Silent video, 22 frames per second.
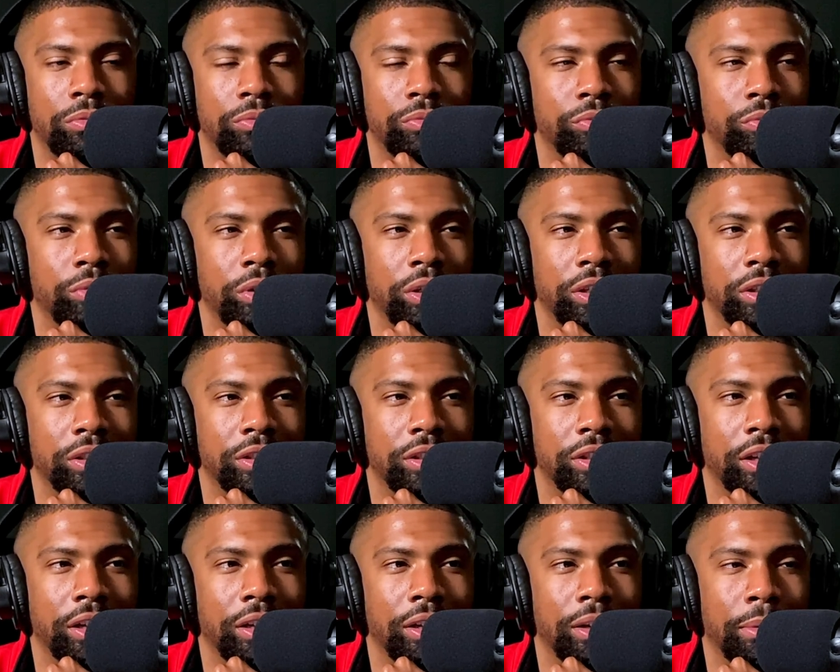we can
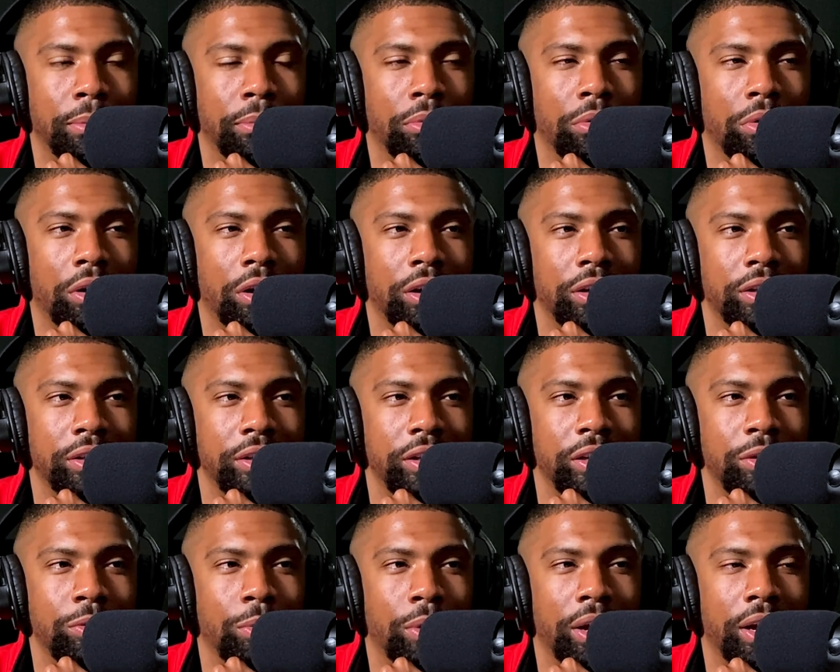say LeBron and D
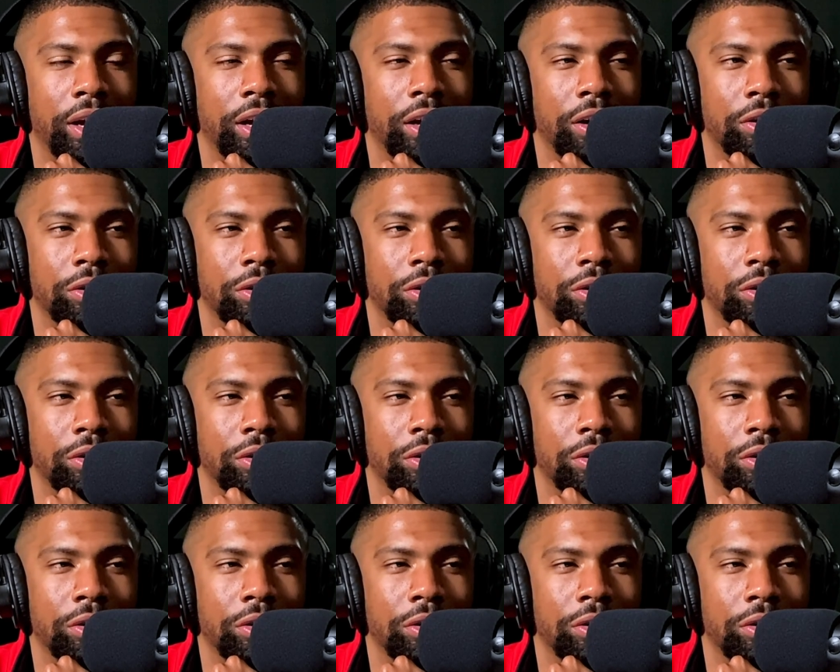Wade,